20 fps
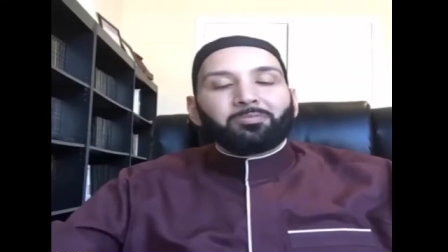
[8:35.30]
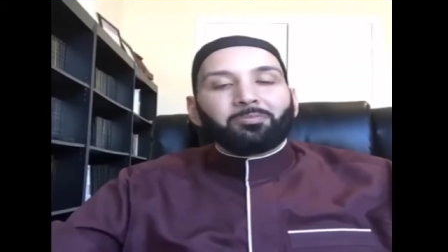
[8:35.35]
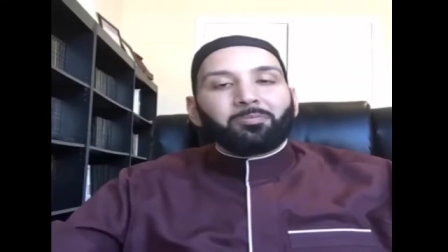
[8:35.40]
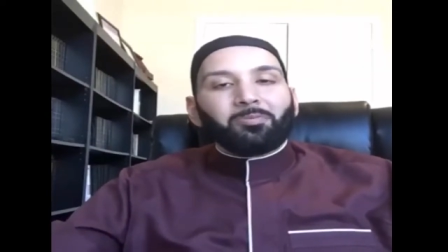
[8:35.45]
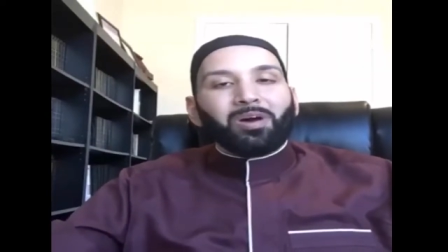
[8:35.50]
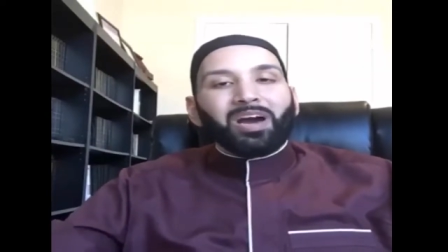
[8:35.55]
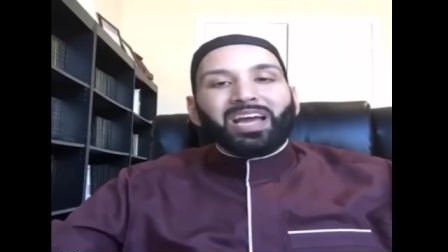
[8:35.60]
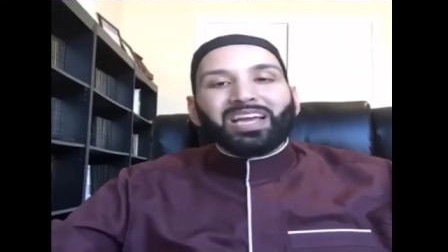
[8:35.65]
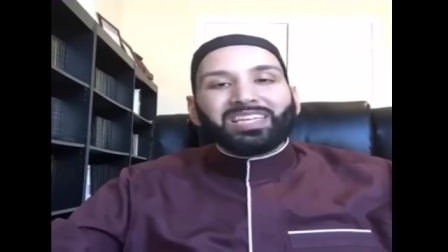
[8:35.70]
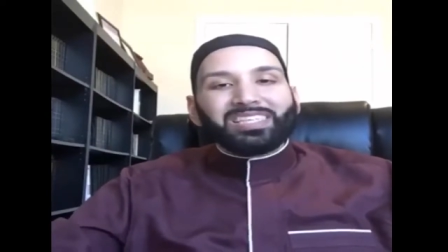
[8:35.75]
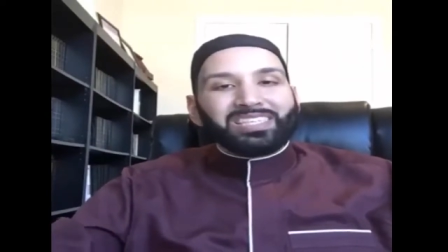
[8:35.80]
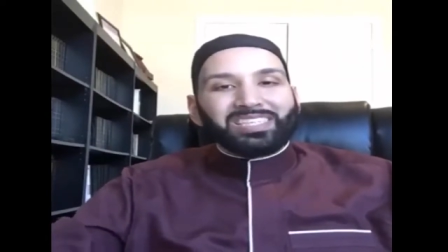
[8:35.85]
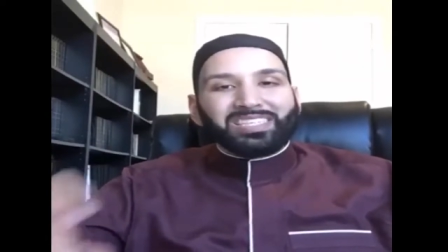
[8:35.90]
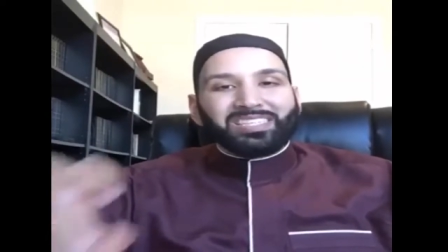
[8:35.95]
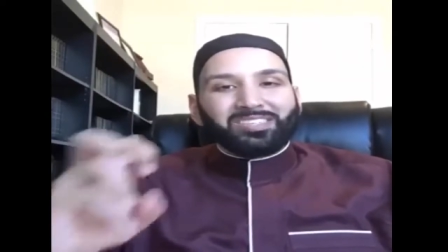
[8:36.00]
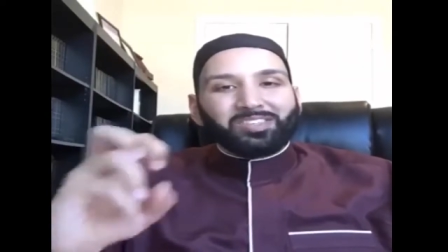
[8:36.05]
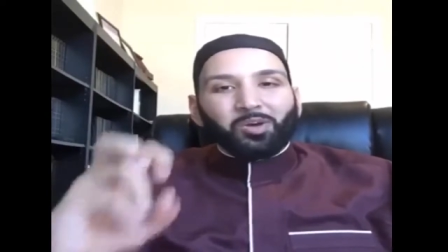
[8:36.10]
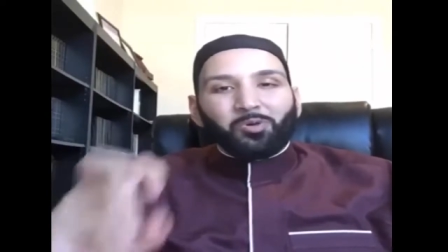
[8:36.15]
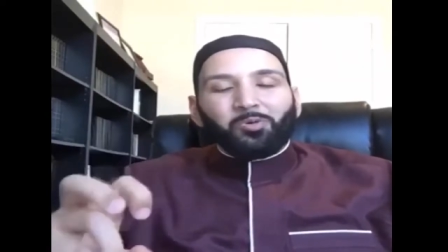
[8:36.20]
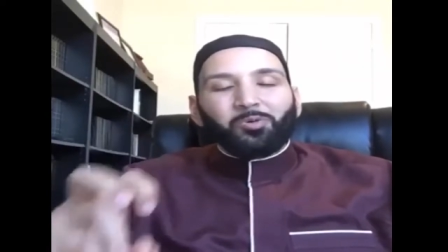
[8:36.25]
Why is
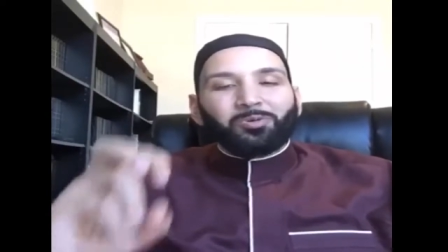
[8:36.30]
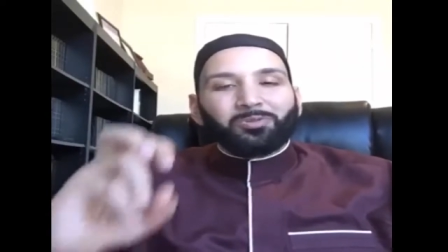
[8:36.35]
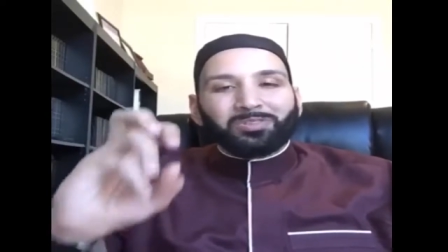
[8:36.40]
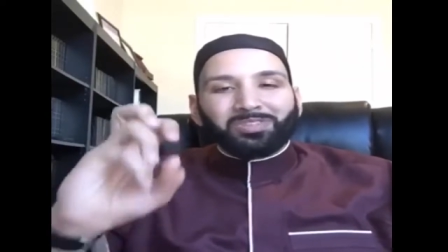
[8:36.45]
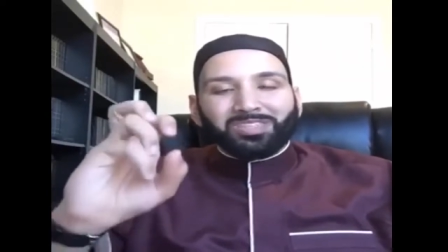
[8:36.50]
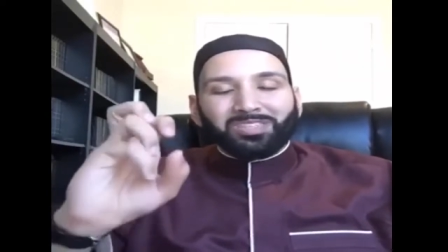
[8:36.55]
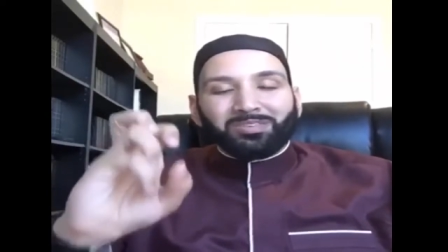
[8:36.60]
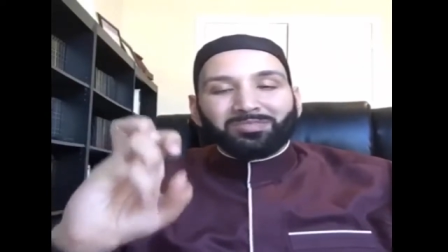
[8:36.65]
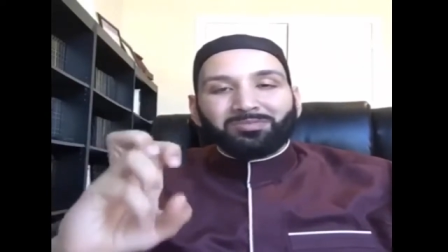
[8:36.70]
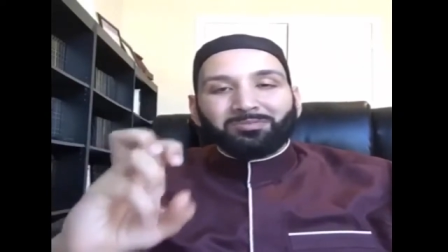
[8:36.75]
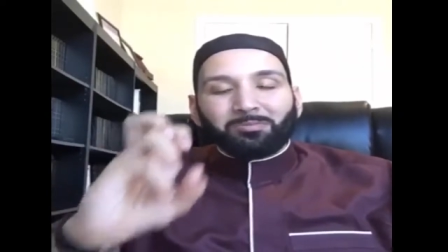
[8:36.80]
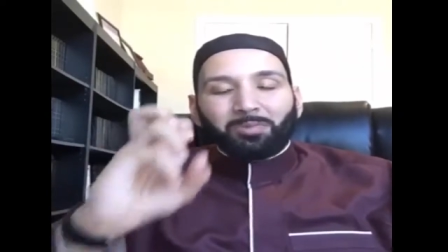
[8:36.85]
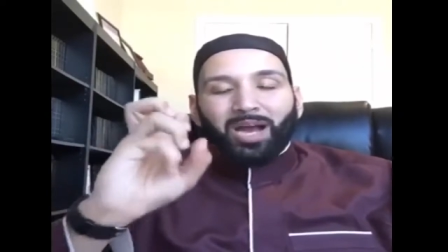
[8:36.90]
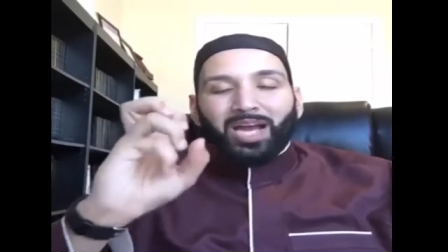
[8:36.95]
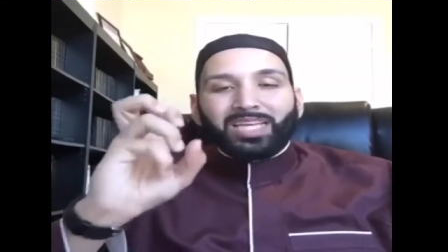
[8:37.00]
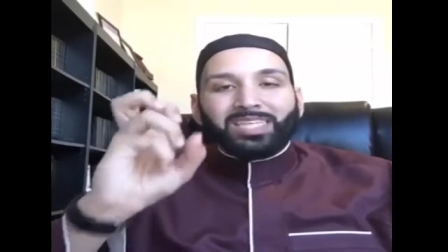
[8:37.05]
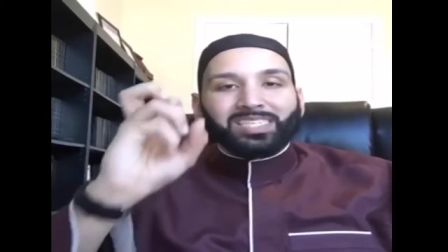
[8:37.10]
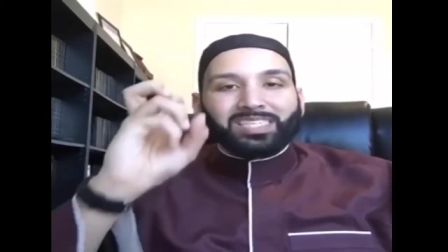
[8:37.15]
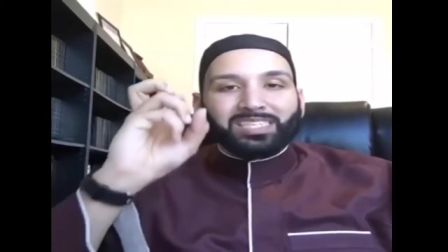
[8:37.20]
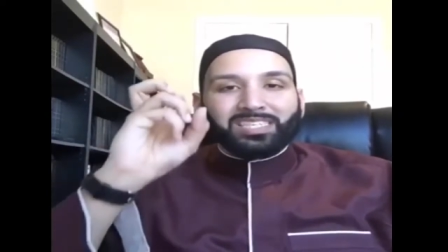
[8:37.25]
this so,
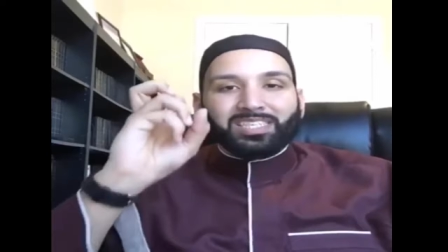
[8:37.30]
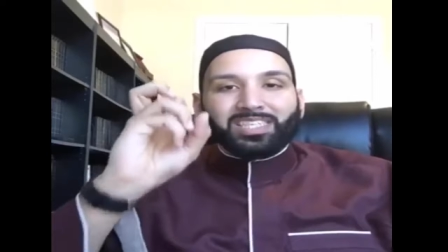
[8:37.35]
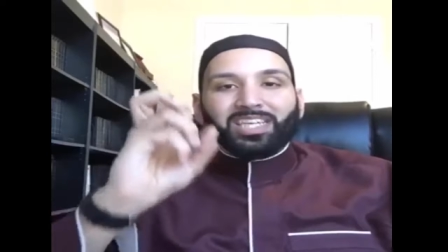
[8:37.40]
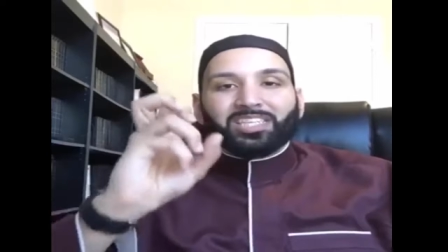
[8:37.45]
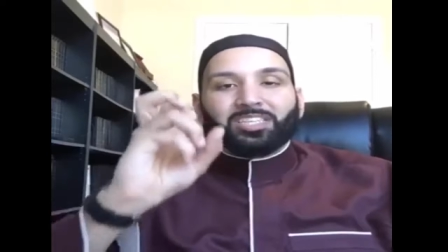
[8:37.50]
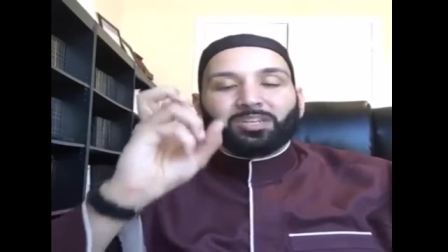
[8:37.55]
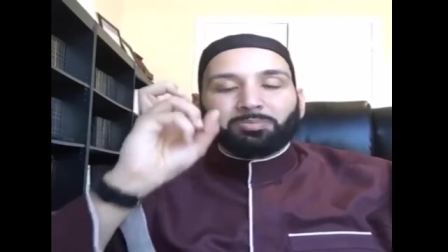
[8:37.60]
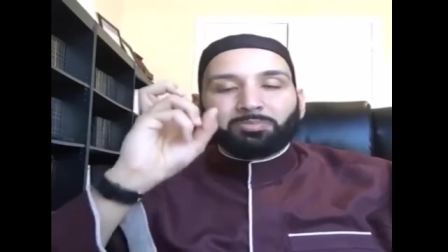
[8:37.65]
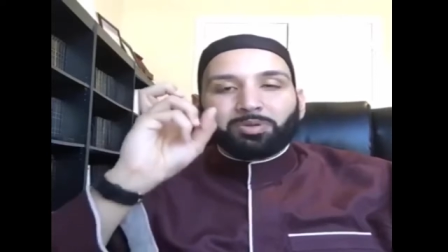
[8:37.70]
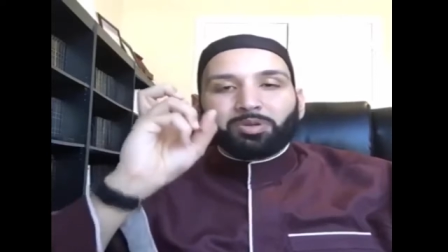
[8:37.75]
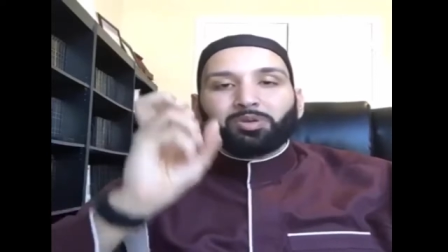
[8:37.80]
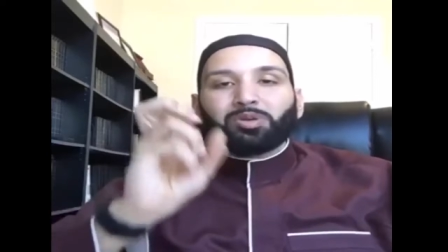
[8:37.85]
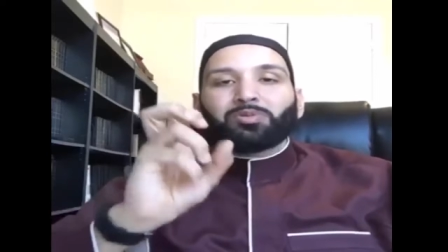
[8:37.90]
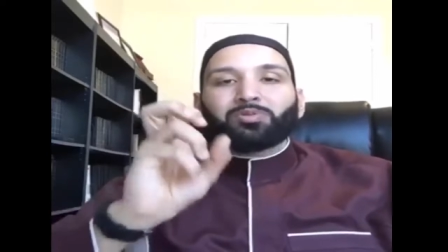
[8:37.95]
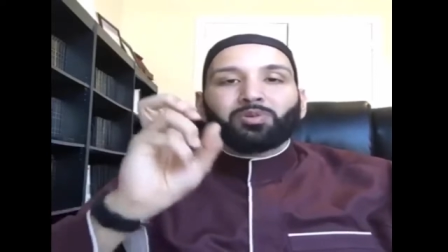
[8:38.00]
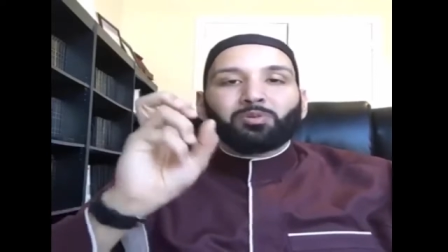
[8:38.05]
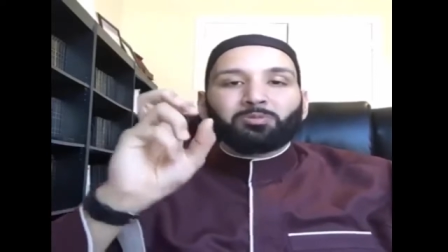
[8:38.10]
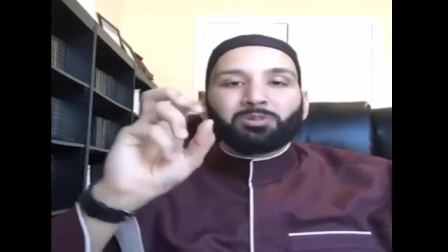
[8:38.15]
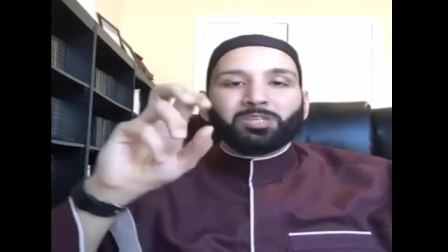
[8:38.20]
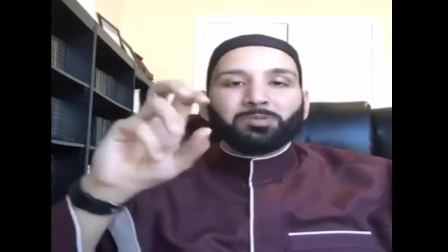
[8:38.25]
why is this such a
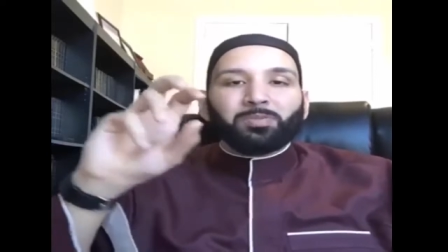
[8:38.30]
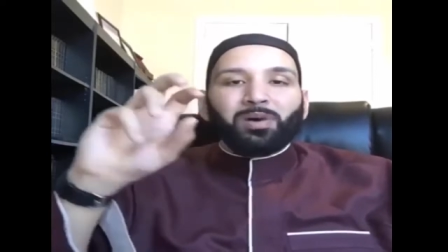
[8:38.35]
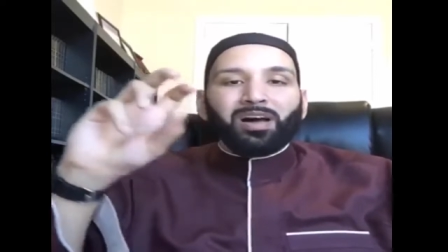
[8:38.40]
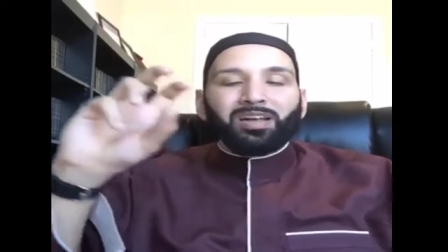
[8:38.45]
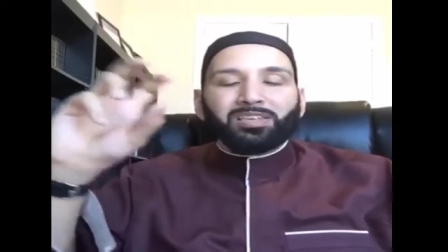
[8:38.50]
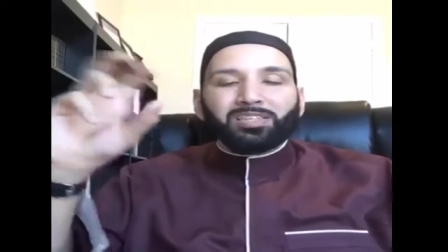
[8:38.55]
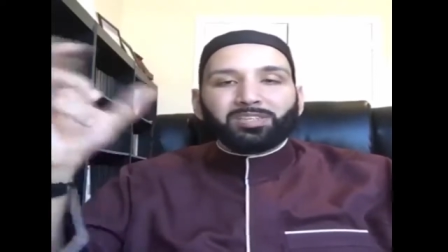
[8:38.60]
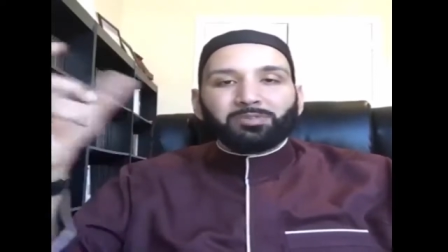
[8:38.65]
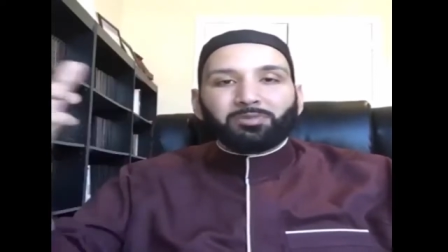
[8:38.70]
beautiful response